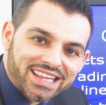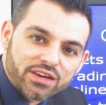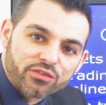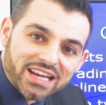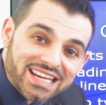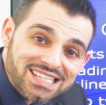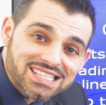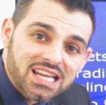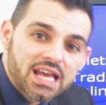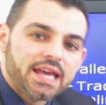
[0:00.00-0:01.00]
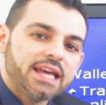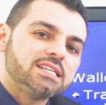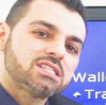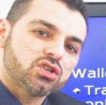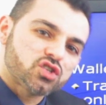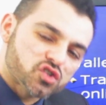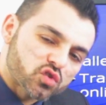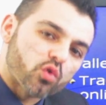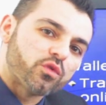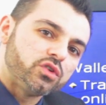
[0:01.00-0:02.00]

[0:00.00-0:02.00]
there is storing